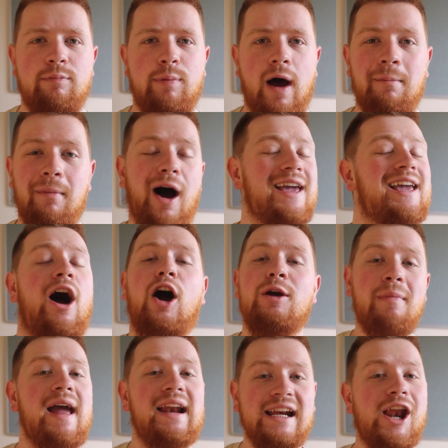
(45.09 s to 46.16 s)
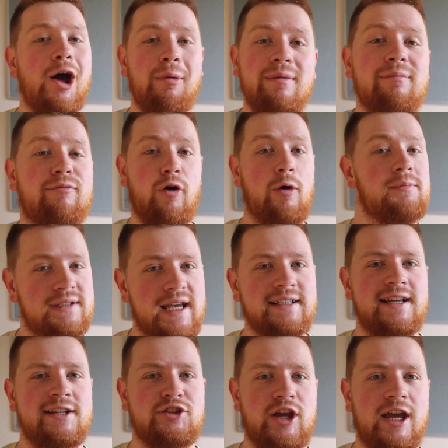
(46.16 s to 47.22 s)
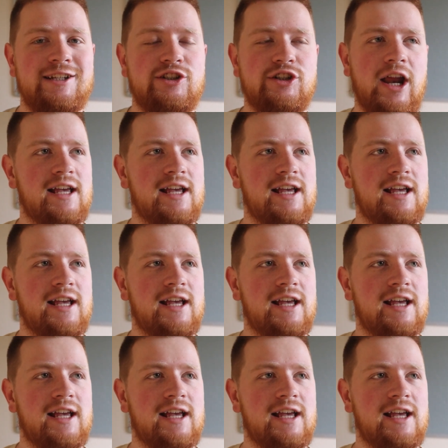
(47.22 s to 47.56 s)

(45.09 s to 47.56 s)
but I mainly know him from Sex Education,